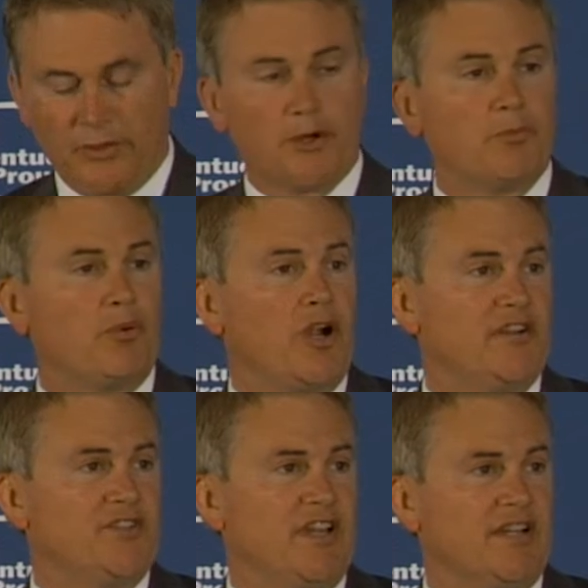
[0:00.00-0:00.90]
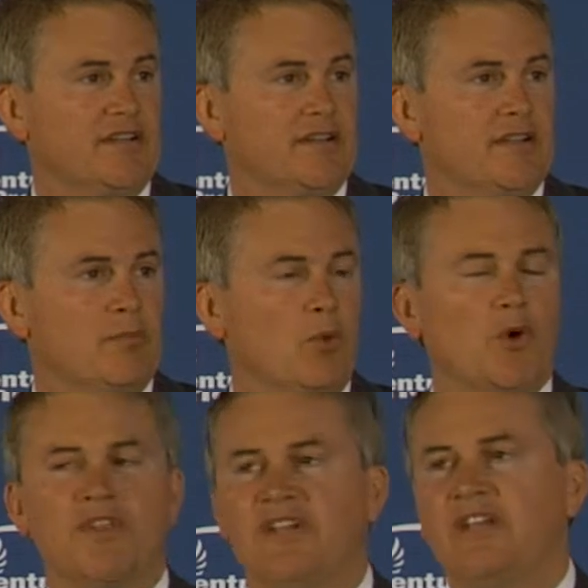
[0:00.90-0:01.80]
with their project,
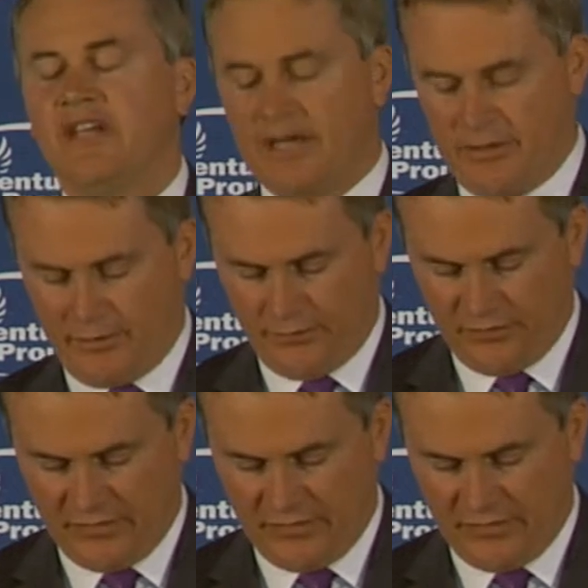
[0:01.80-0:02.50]
more than any other.